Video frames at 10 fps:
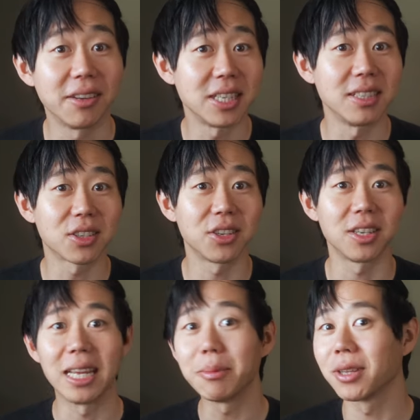N F Ts could
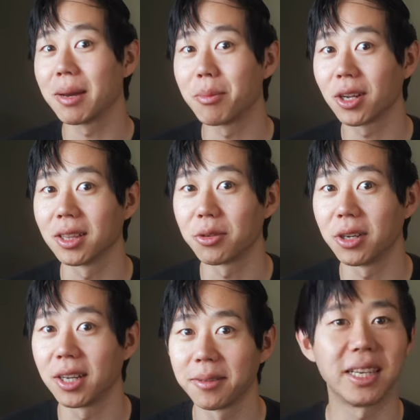enable that market
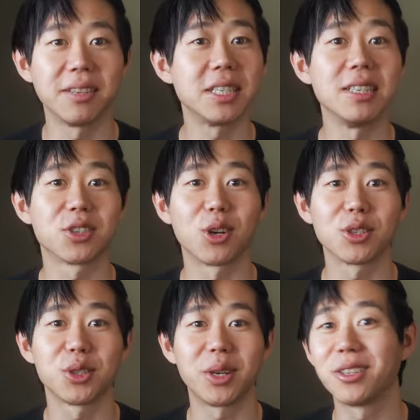liquidity. N F Ts are
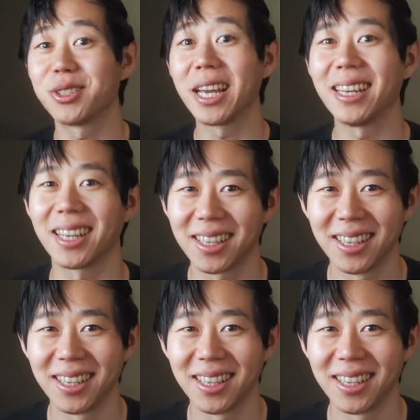also entertaining.